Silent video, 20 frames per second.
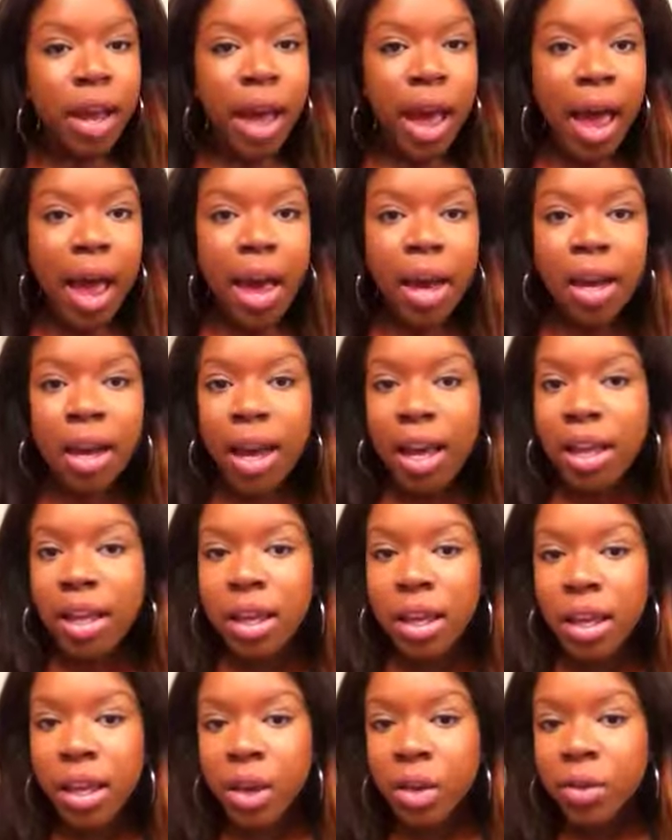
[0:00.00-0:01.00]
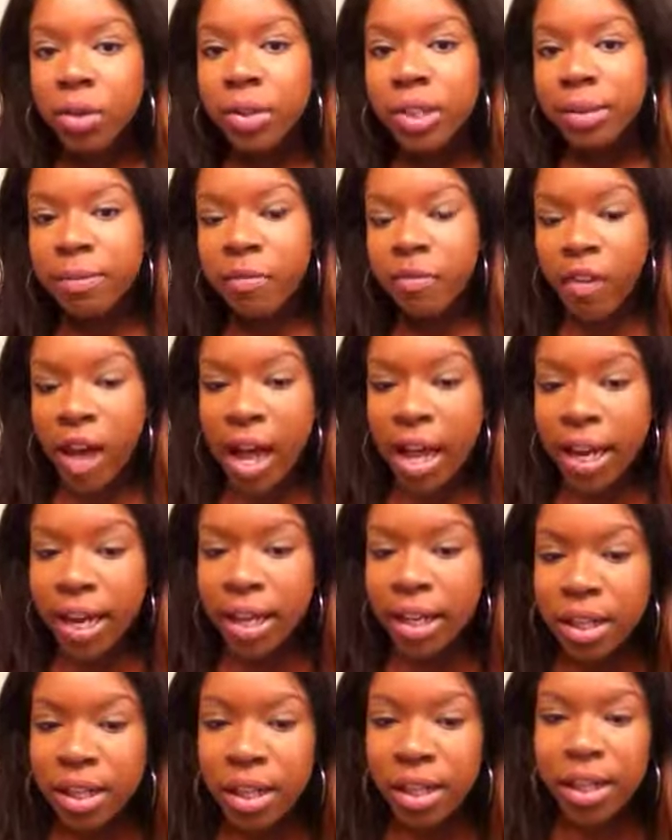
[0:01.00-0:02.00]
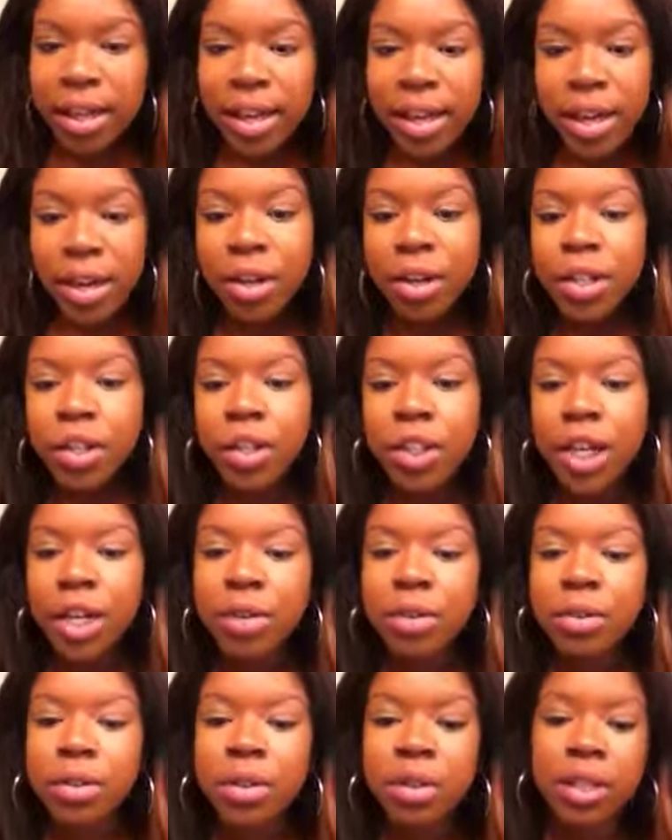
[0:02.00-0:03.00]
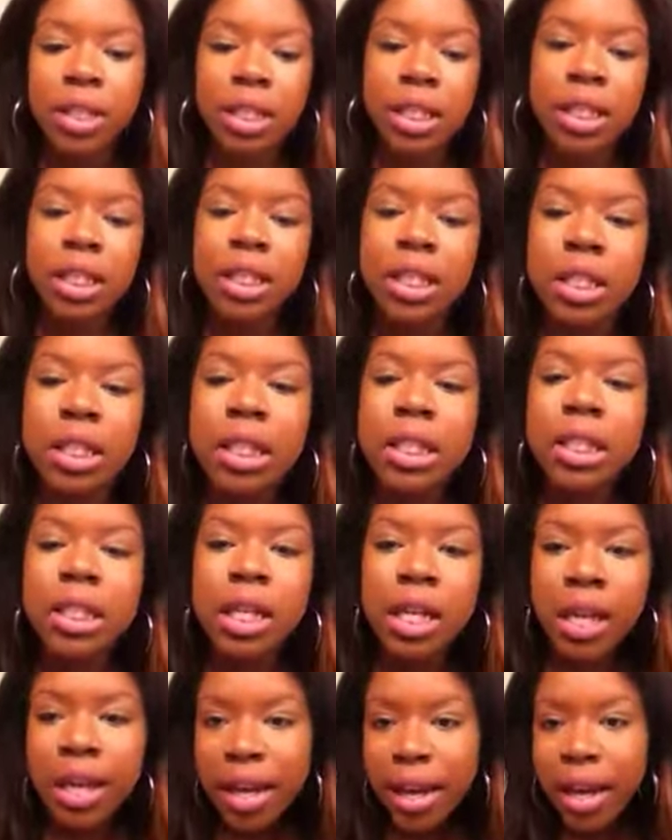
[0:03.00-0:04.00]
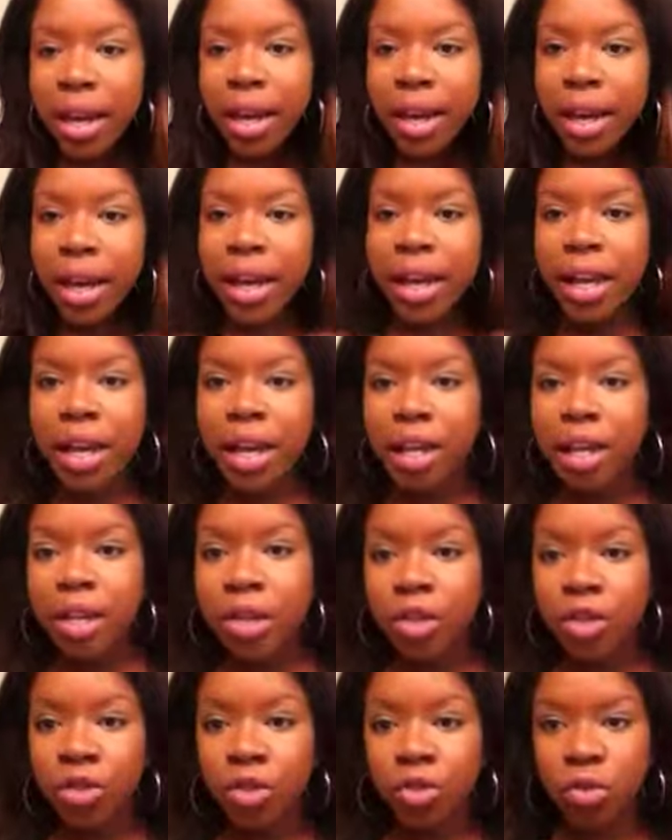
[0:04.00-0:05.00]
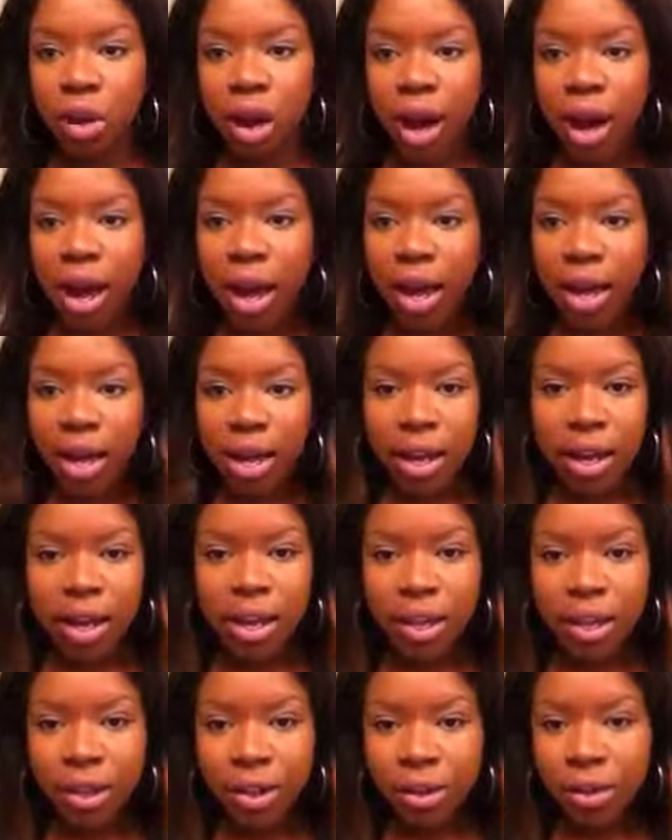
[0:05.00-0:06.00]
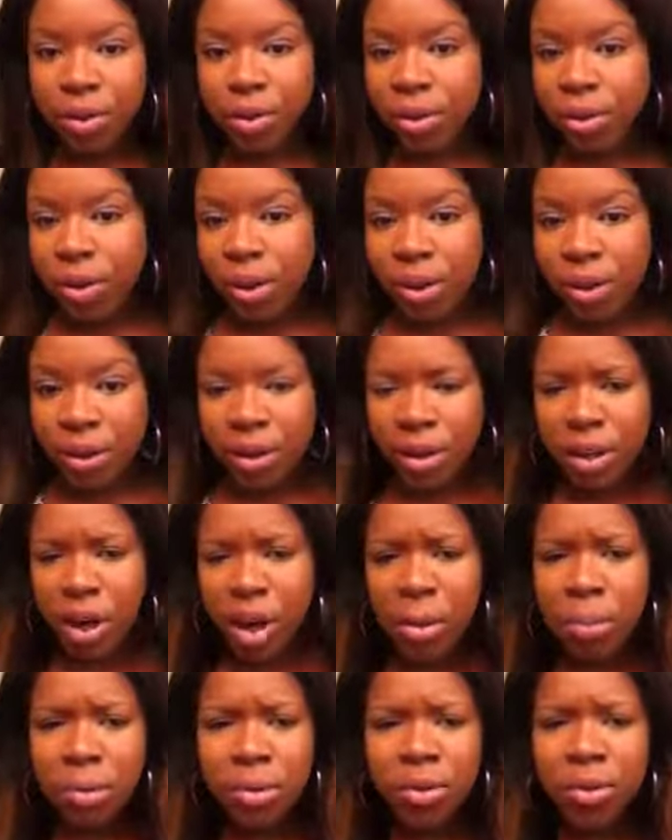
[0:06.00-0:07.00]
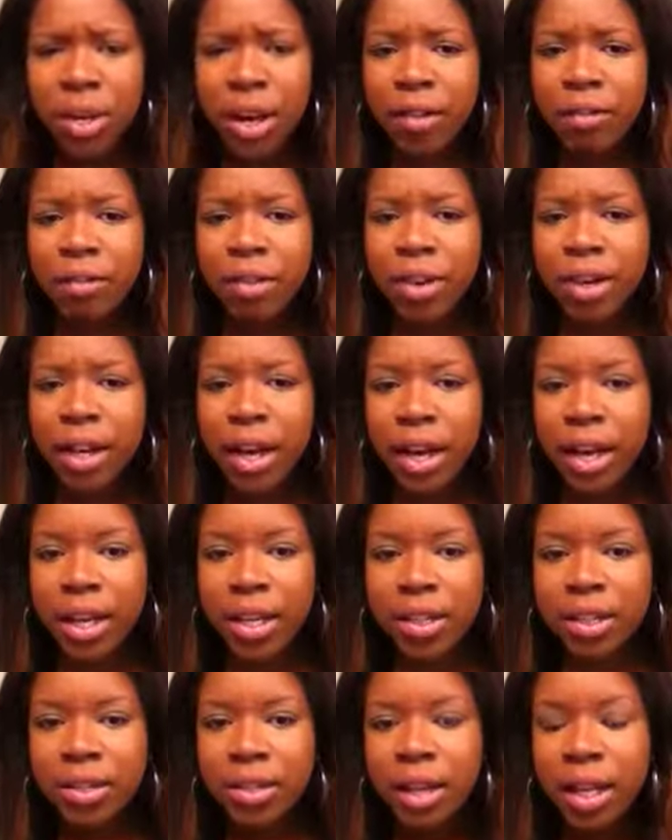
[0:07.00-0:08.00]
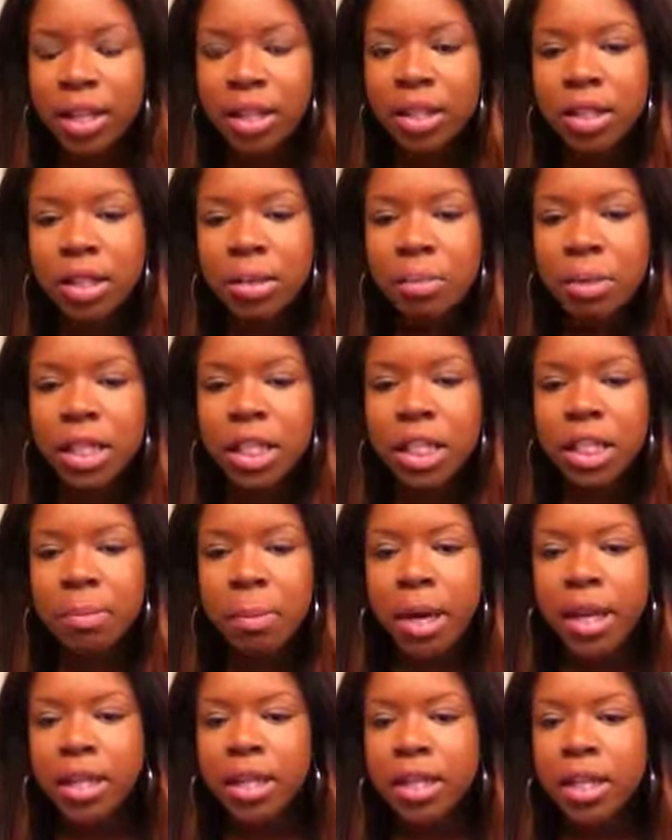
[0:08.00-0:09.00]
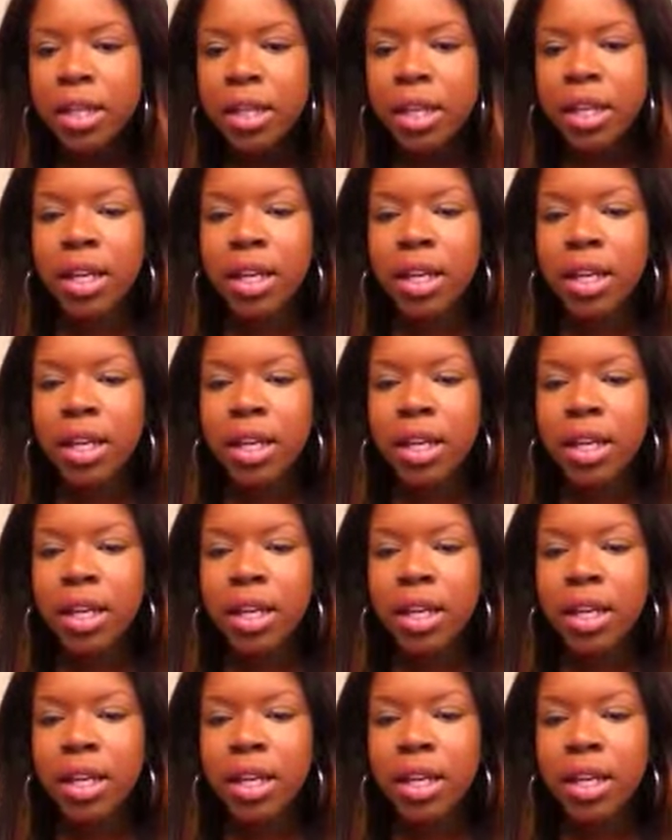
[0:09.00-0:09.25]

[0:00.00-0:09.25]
And I think it holds up fine. The hair in general is getting a little dry. I do curl it almost every day, so that's to be expected.